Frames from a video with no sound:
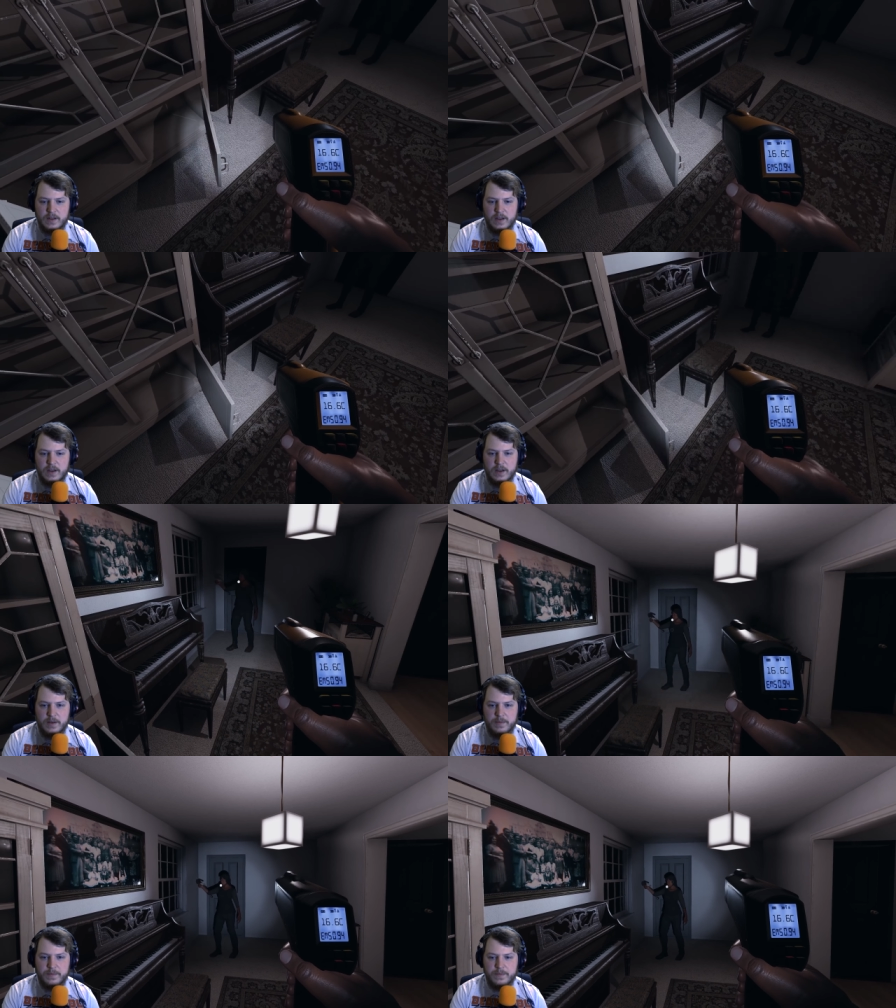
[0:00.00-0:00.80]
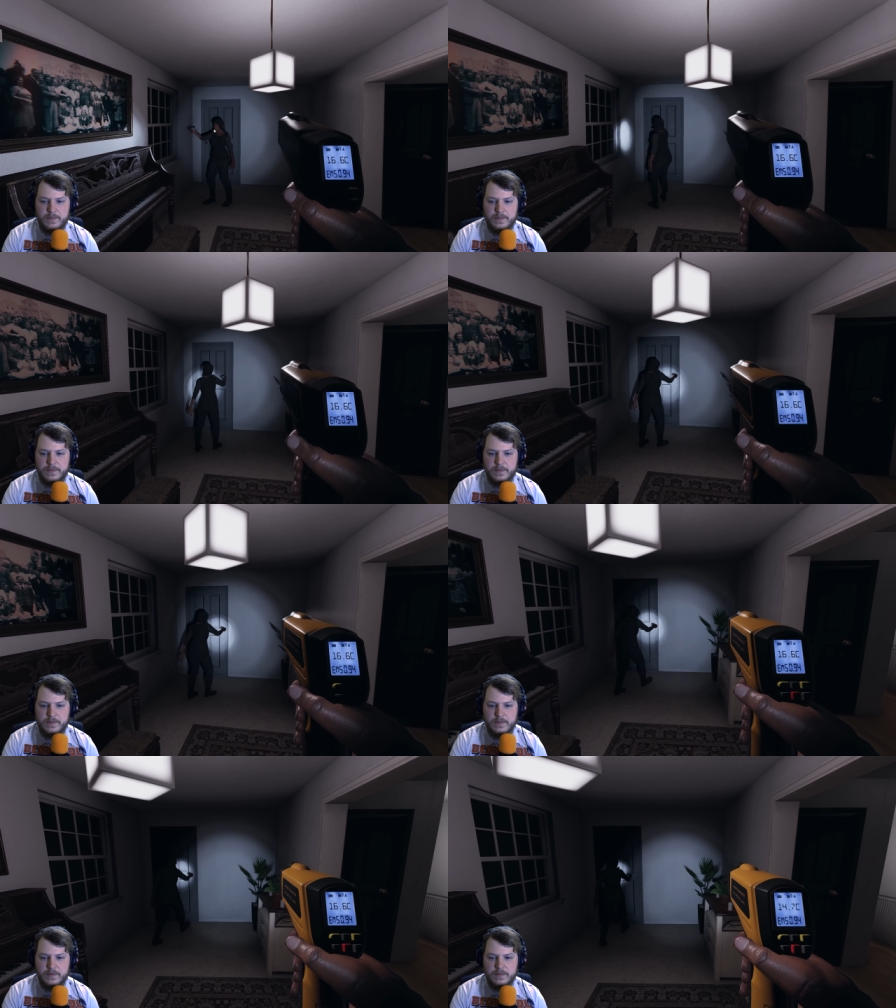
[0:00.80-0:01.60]
Um,
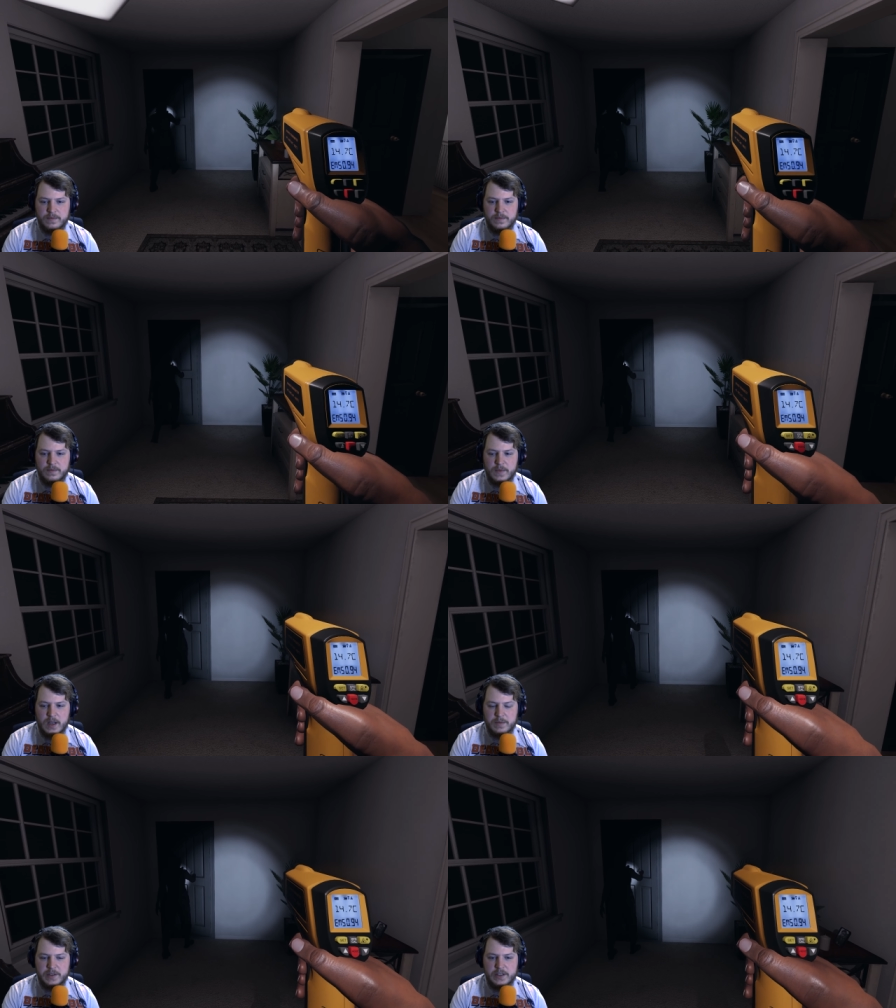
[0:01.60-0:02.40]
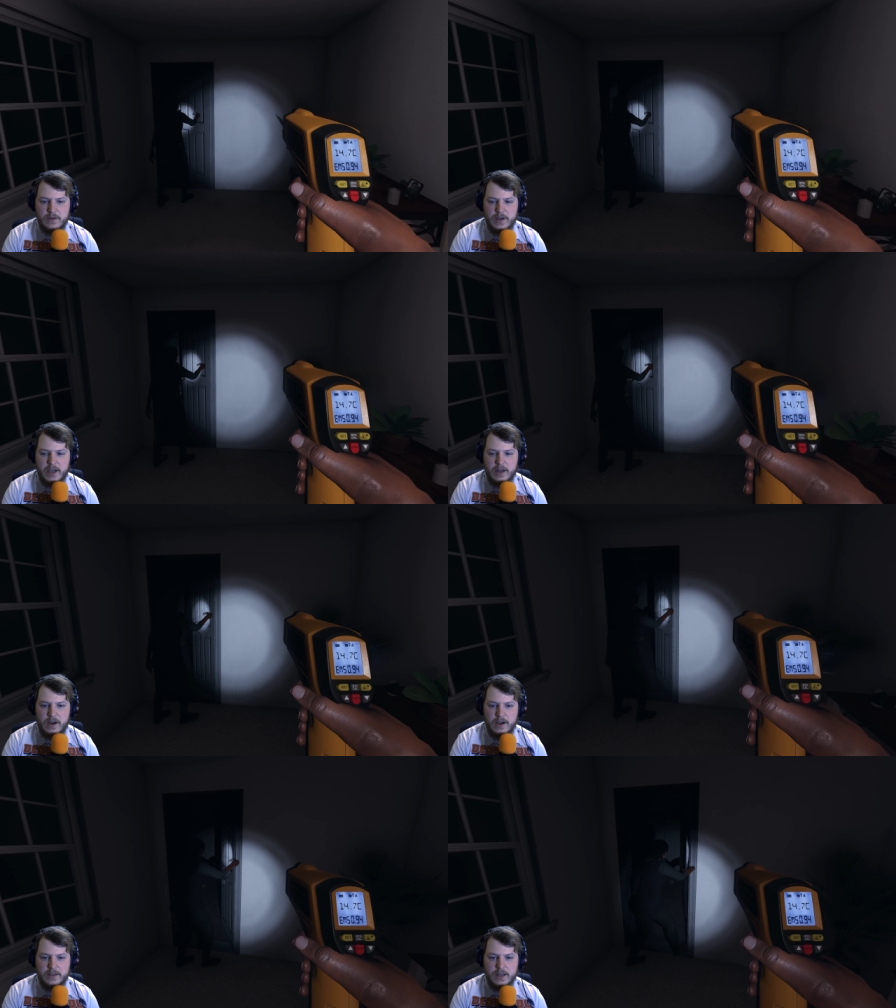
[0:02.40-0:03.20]
I'm still getting
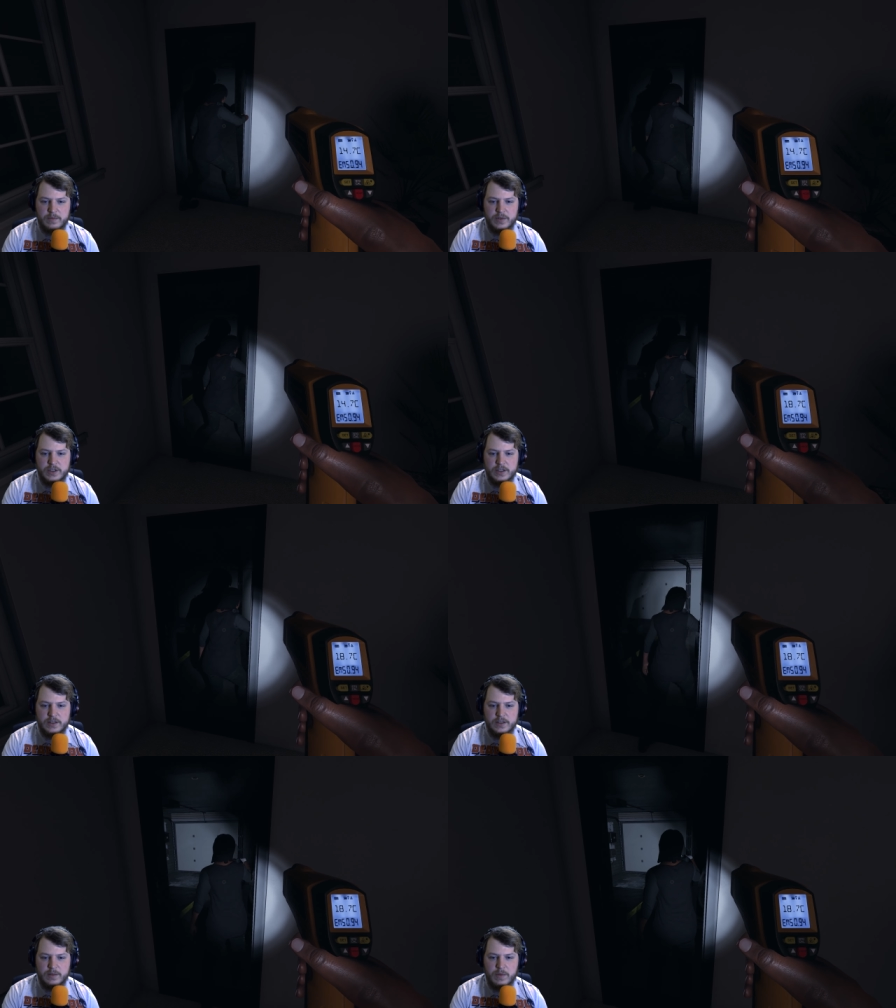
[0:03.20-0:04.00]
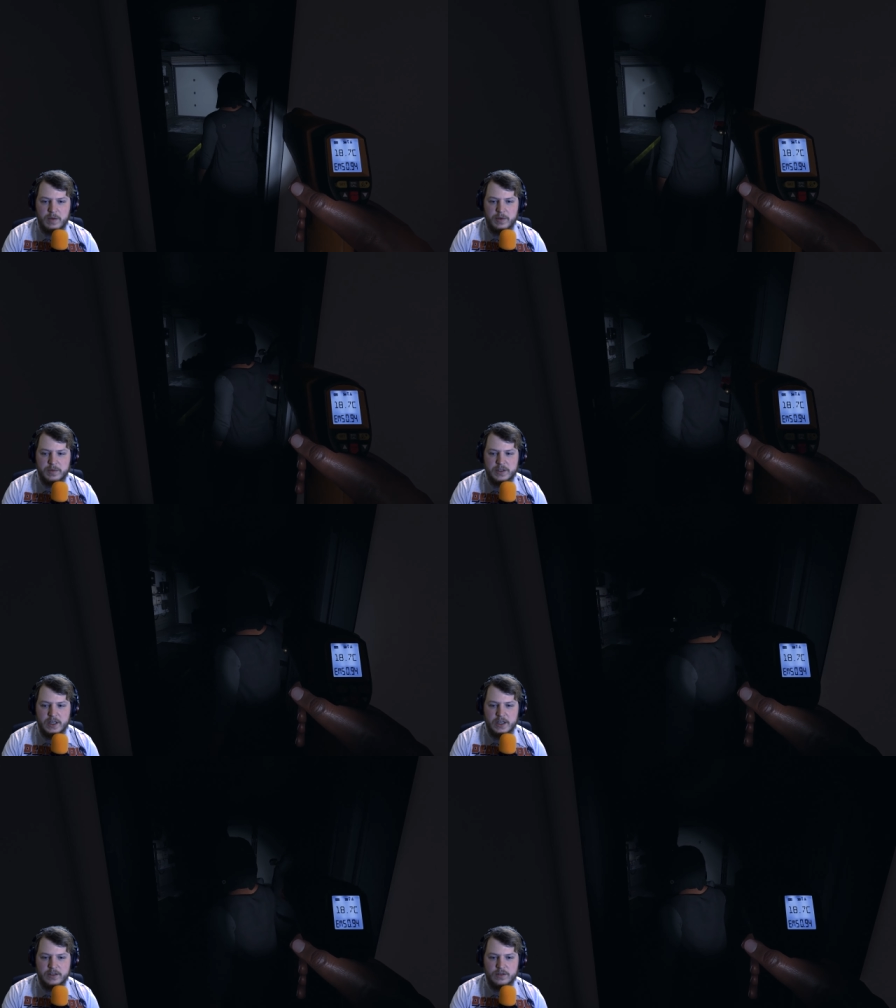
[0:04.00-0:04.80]
high temperatures. It might be
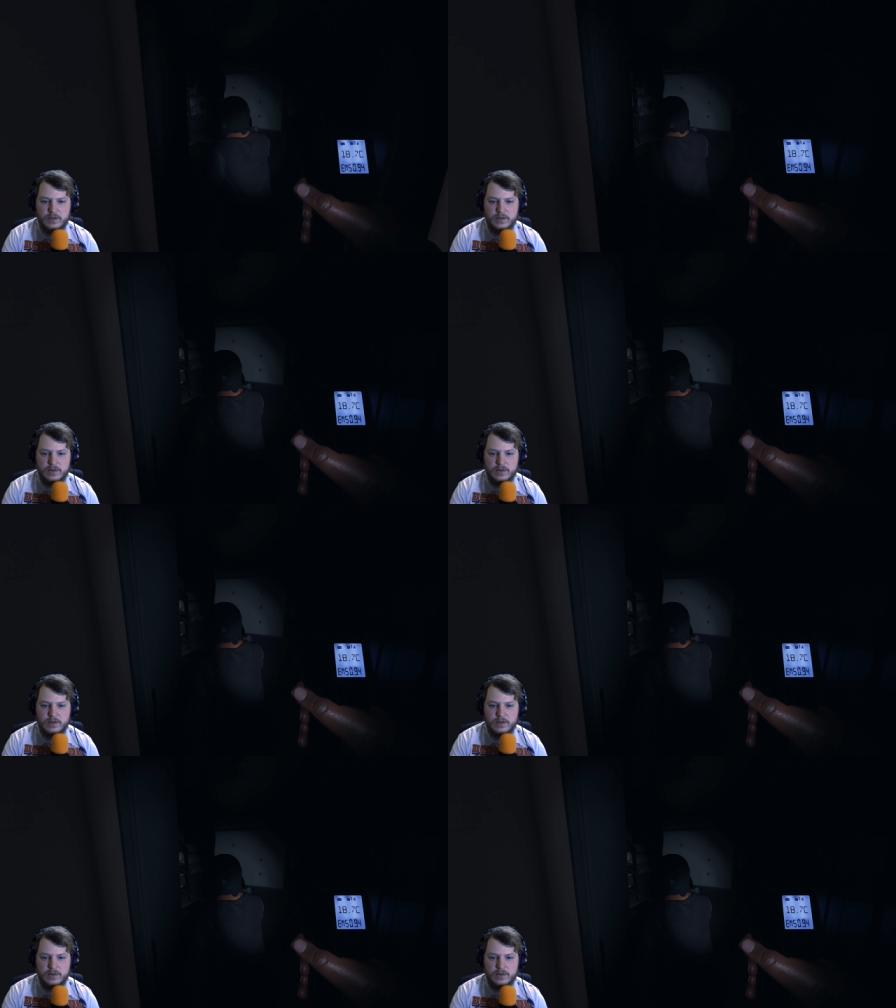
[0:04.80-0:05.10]
upstairs or...